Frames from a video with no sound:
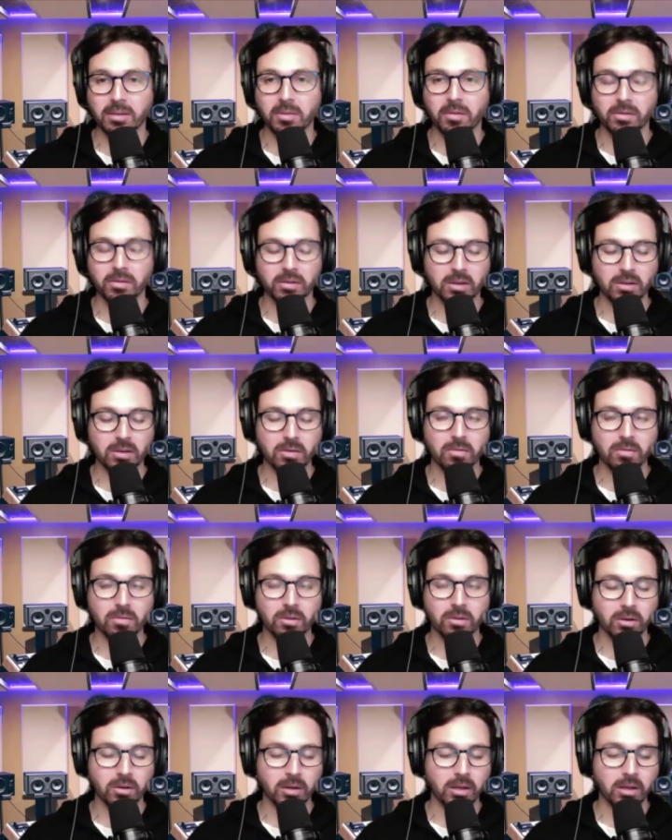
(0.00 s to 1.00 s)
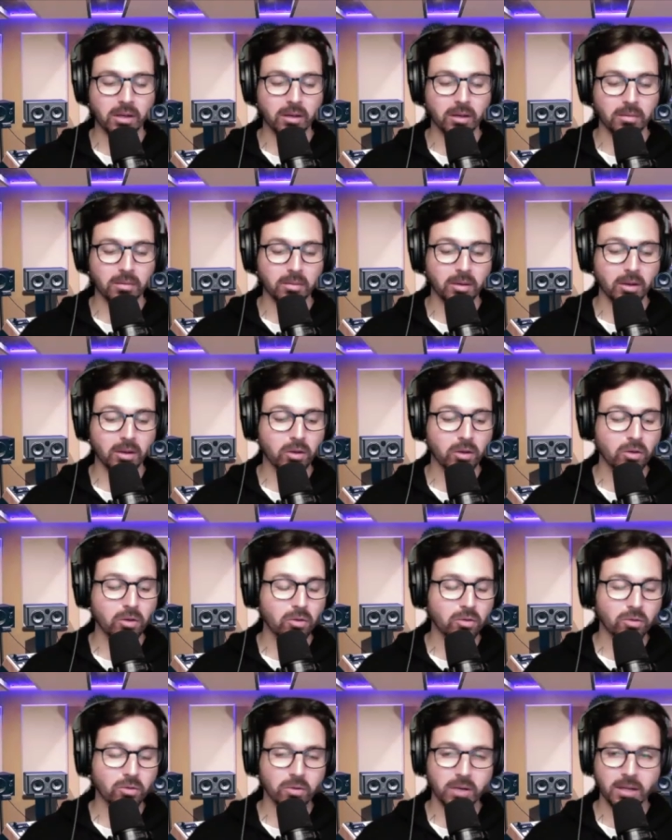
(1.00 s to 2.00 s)
Obviously, you've got a
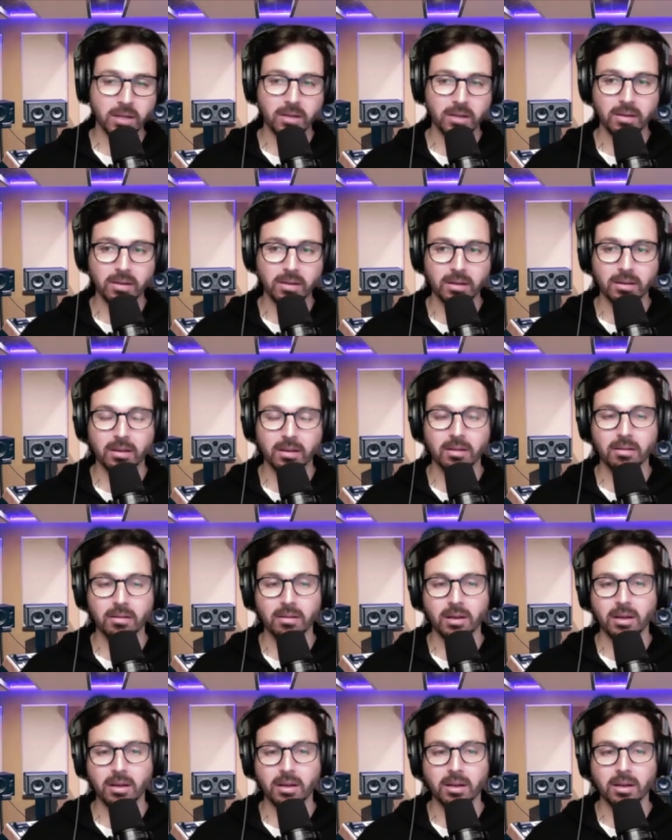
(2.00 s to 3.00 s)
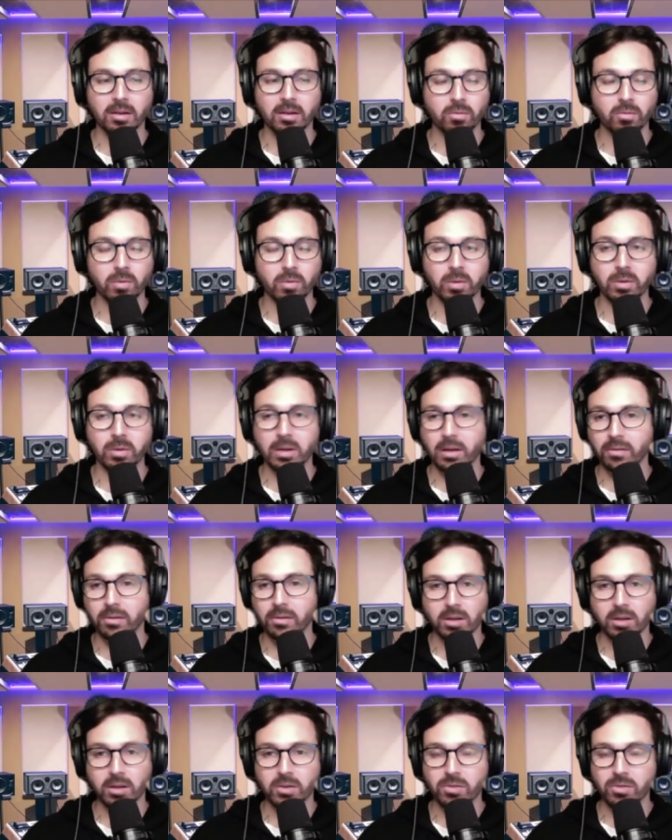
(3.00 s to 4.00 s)
huge audience out there, and we would love to
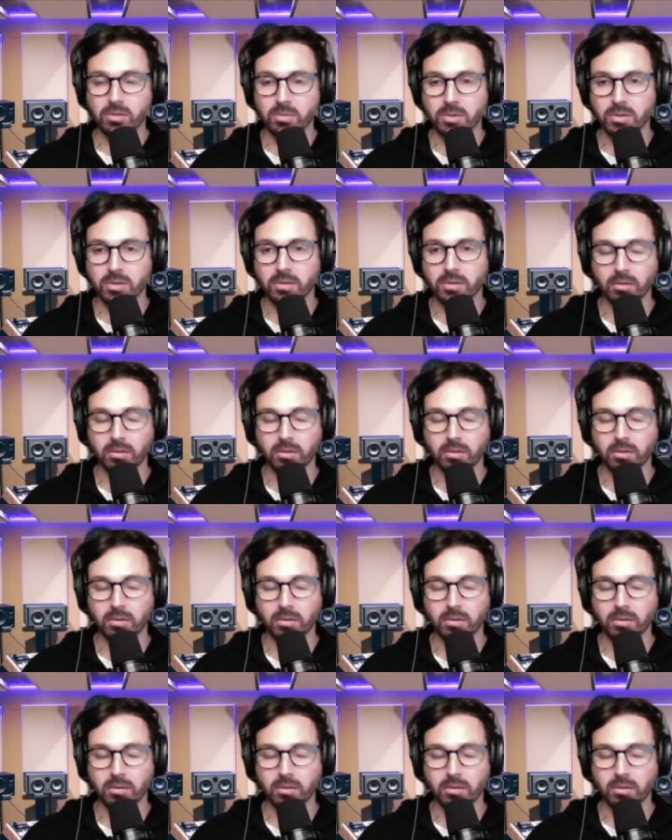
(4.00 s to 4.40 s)
contribute.